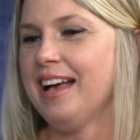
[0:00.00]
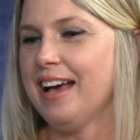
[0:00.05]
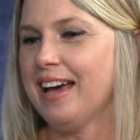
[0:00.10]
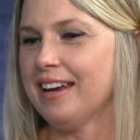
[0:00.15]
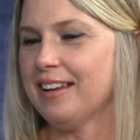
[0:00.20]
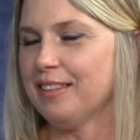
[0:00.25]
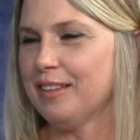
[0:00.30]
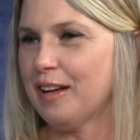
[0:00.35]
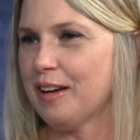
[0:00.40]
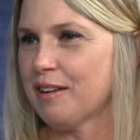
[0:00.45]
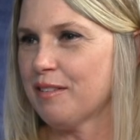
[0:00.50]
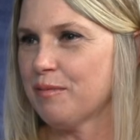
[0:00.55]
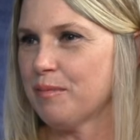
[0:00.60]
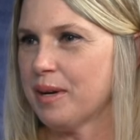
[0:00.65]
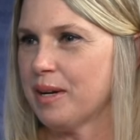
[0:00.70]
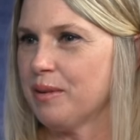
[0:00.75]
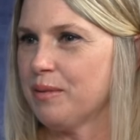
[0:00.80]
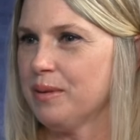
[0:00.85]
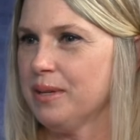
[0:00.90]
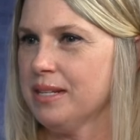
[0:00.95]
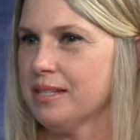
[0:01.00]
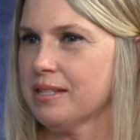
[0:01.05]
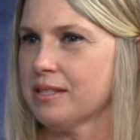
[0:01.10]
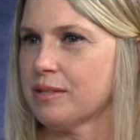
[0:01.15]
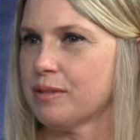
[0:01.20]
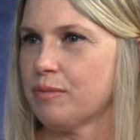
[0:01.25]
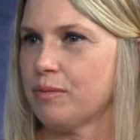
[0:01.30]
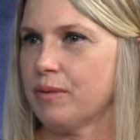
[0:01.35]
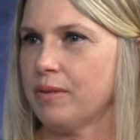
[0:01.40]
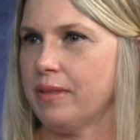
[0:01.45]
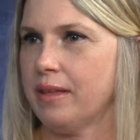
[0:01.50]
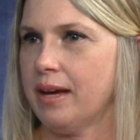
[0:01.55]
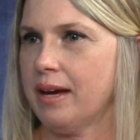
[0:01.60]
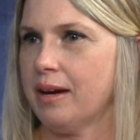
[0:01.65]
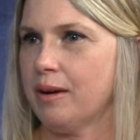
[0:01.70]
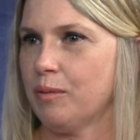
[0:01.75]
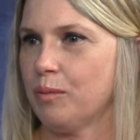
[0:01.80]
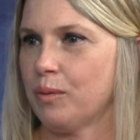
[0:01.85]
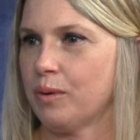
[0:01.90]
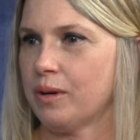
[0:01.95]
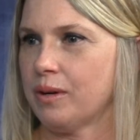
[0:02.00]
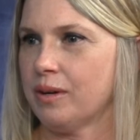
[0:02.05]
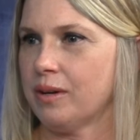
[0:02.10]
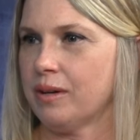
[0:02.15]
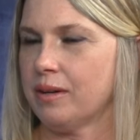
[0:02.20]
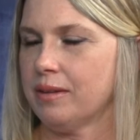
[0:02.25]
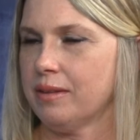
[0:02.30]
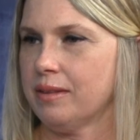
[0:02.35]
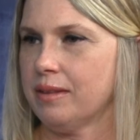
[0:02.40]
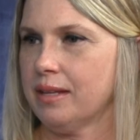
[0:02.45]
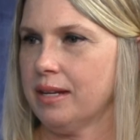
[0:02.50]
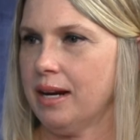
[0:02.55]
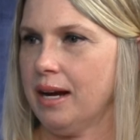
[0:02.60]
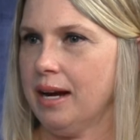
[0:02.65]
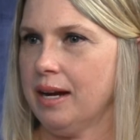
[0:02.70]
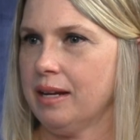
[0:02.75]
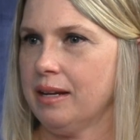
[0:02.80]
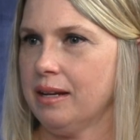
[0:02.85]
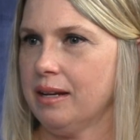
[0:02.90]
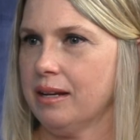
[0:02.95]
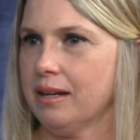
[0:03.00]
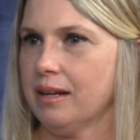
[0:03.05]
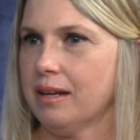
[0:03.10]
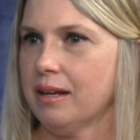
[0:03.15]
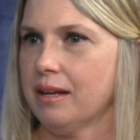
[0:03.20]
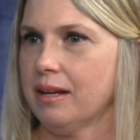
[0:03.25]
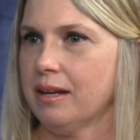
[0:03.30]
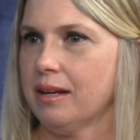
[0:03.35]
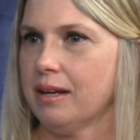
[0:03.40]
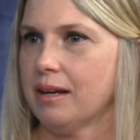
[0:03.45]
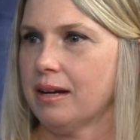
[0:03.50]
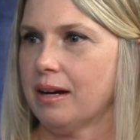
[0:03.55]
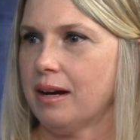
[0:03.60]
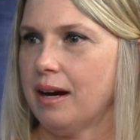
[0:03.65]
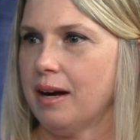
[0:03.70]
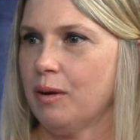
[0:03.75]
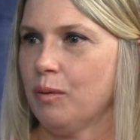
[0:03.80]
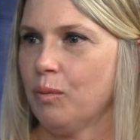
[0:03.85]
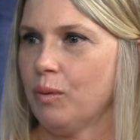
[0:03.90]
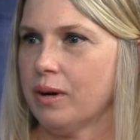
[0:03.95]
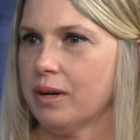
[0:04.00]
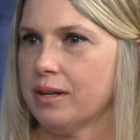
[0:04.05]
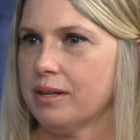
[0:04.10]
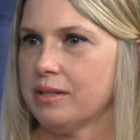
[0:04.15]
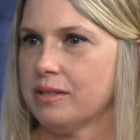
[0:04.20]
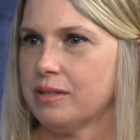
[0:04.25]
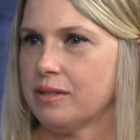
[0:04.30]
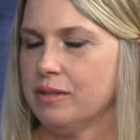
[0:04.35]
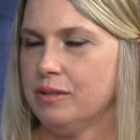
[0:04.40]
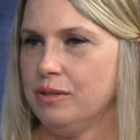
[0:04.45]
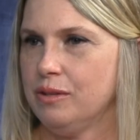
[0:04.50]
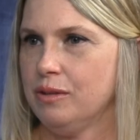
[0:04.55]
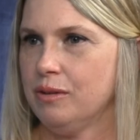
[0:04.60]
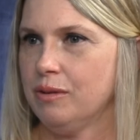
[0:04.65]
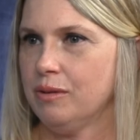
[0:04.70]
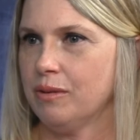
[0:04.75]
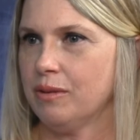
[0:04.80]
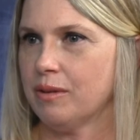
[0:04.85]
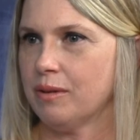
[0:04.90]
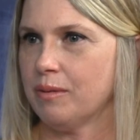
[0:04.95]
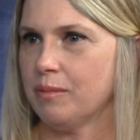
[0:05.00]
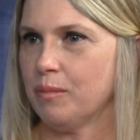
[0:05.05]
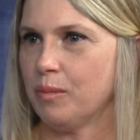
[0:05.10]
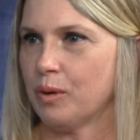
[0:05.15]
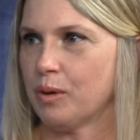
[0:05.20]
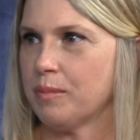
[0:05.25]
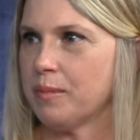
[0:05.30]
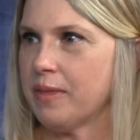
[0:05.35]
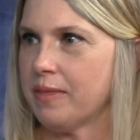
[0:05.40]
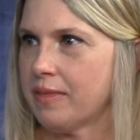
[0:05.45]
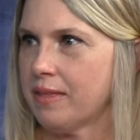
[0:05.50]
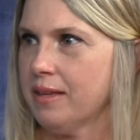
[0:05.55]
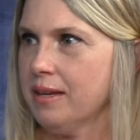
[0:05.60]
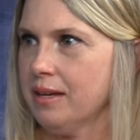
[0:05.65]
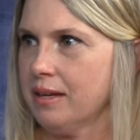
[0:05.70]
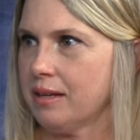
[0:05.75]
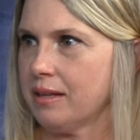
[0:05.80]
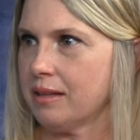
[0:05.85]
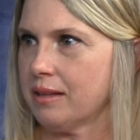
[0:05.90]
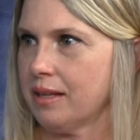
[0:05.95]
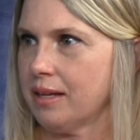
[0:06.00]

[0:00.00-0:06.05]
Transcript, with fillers: And a lot of my reasons for that were that I I wanted to do the Mormon thing.